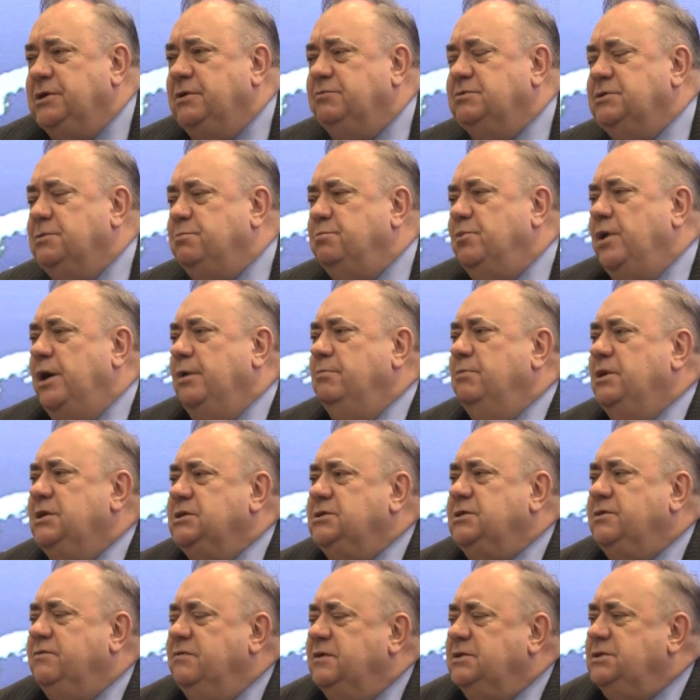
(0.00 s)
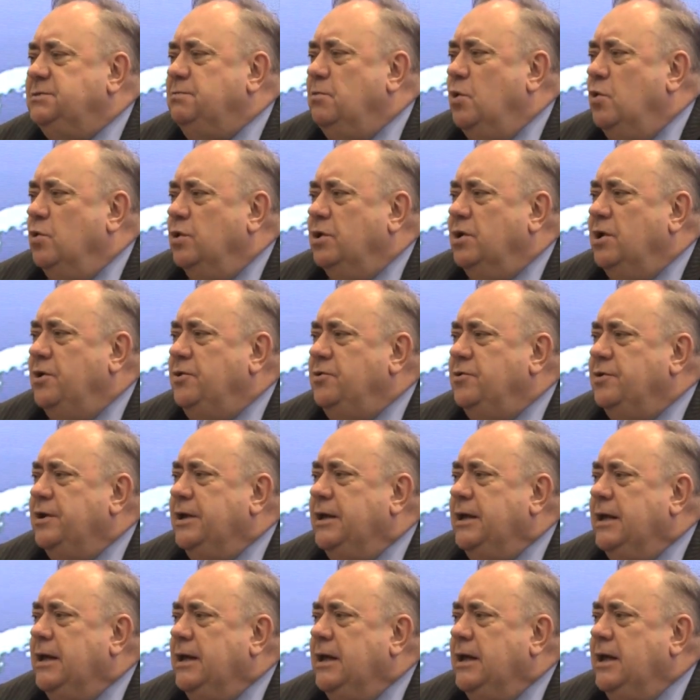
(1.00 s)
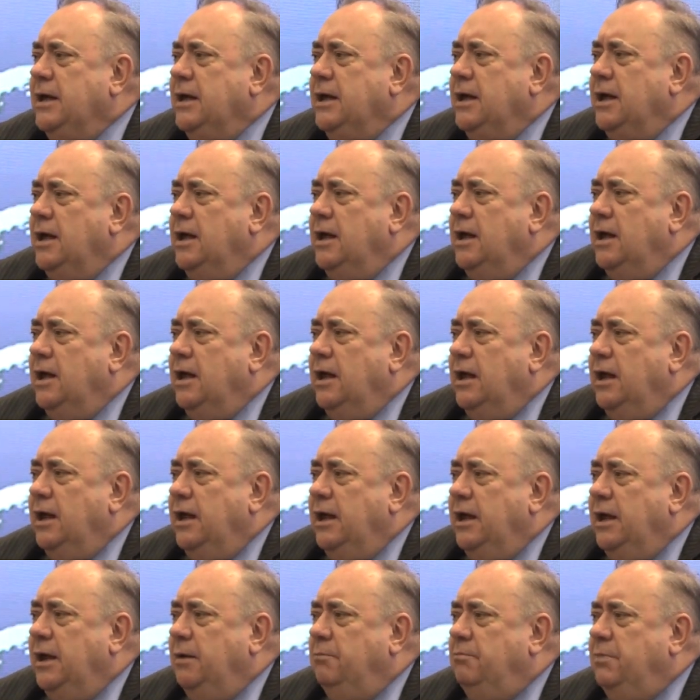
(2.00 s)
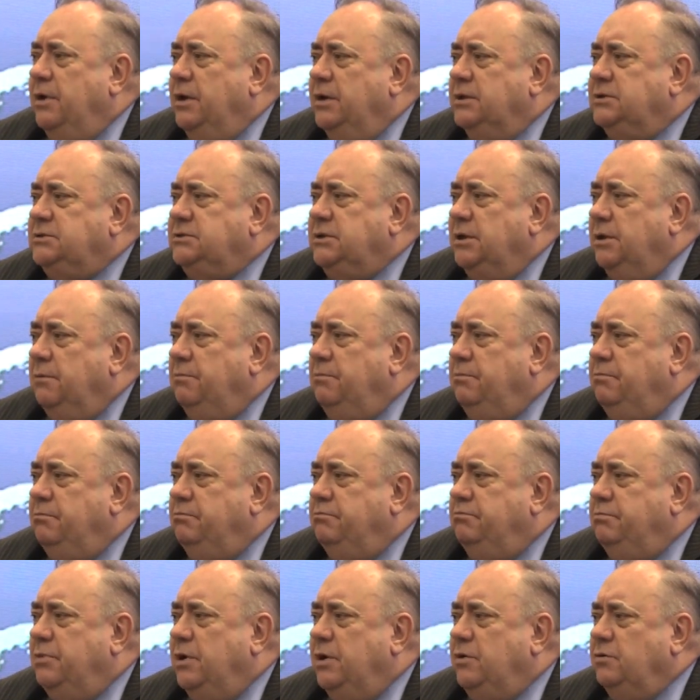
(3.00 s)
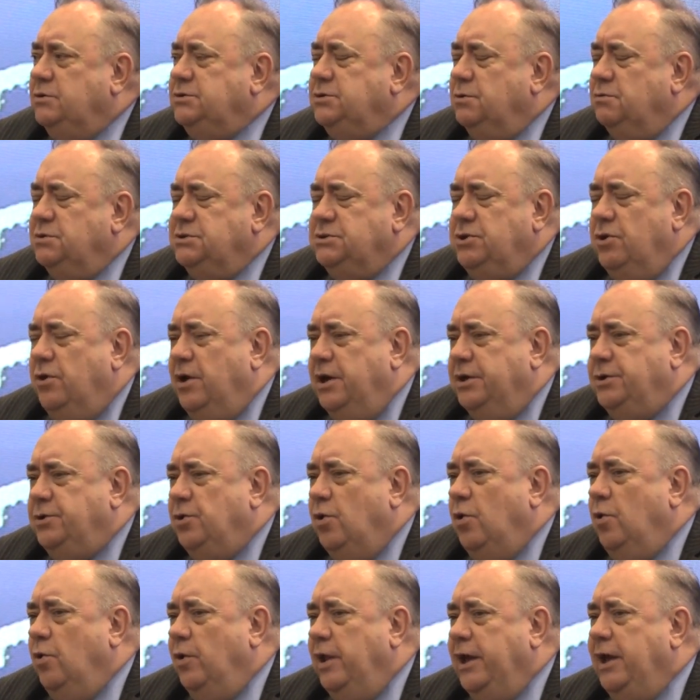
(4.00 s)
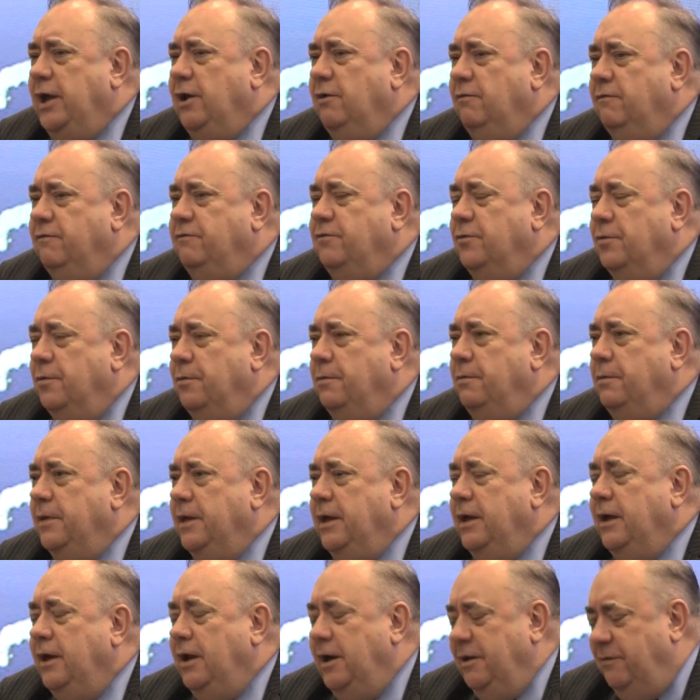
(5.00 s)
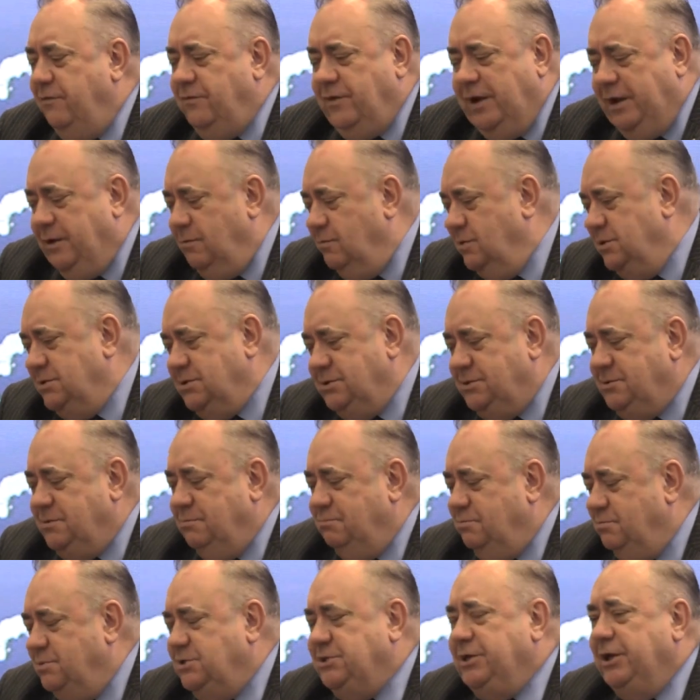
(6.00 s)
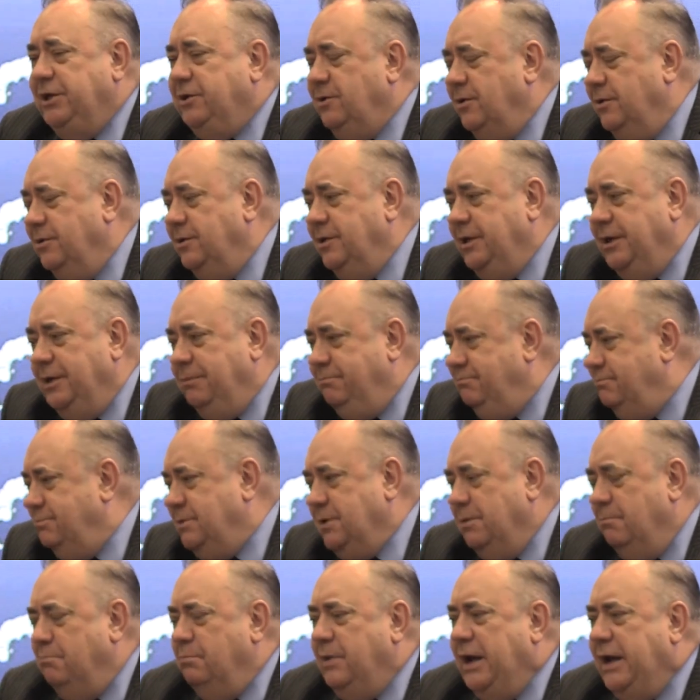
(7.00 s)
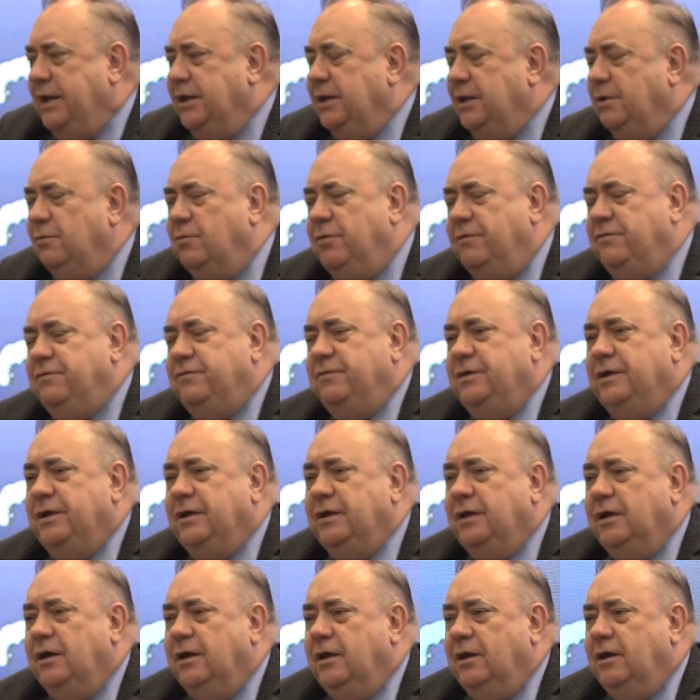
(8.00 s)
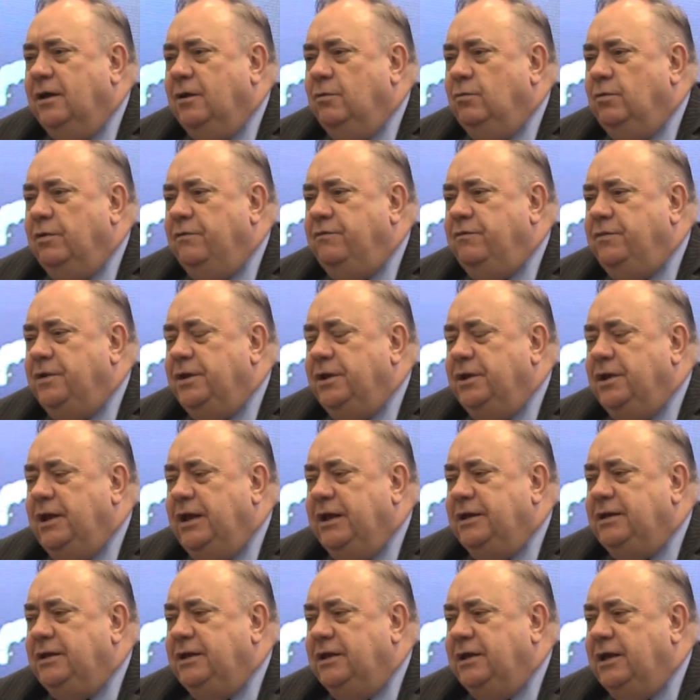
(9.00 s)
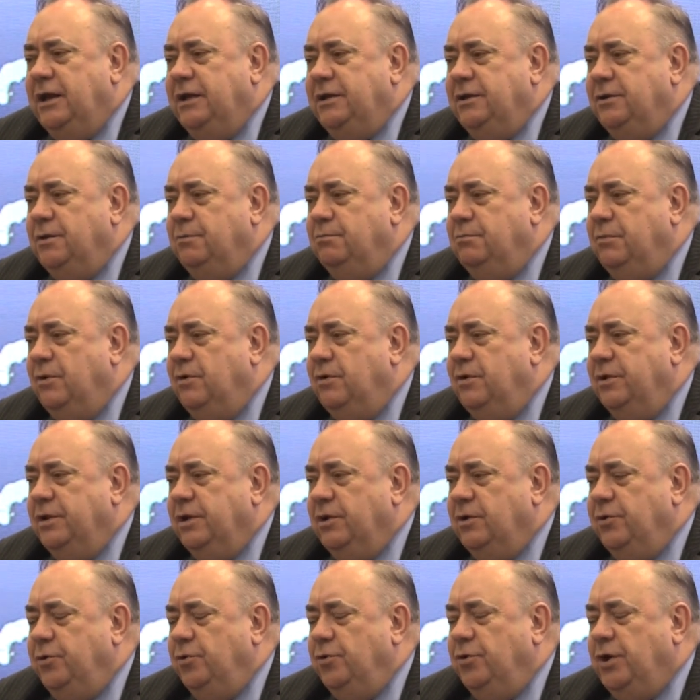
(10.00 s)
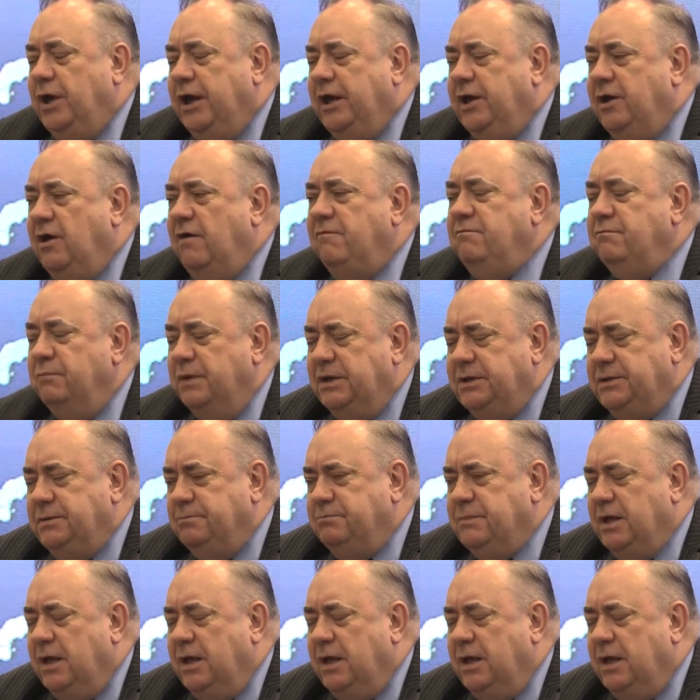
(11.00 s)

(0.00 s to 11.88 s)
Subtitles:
he was a Prime Minister of a small country. But Barroso was not at all helpful. In fact, was secretly combining with the United Kingdom or the UK government.